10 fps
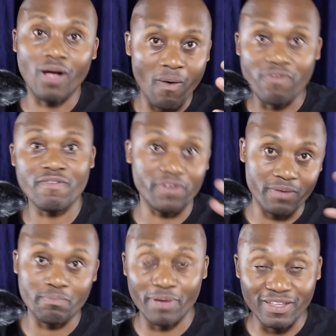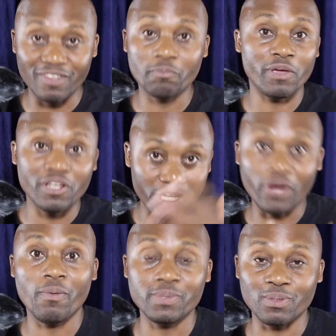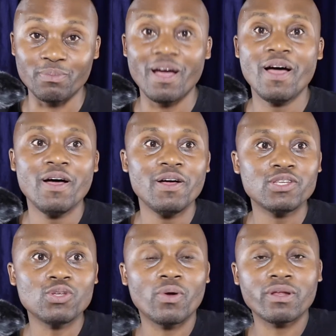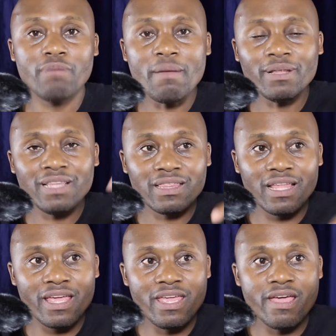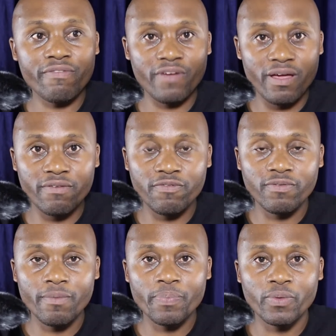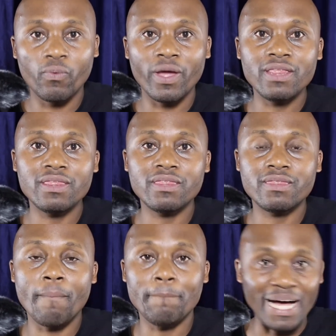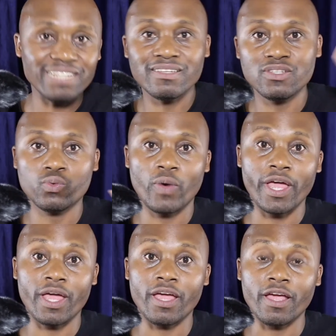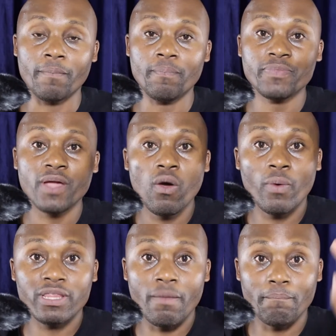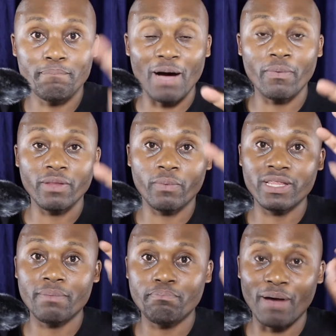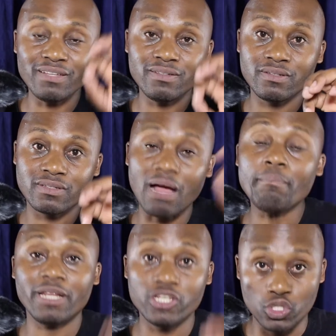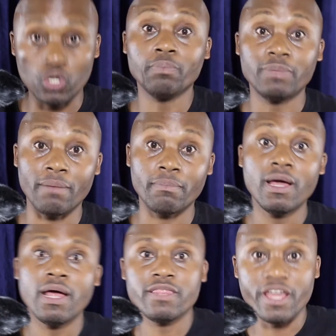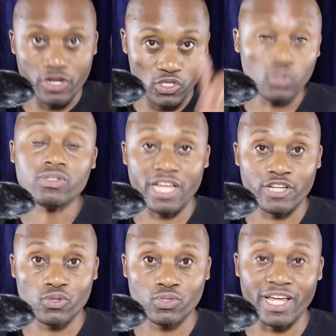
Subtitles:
favorite person being Jacob Zuma. So remember that the EFF, when the buses were when the bus companies dropped them, they resorted to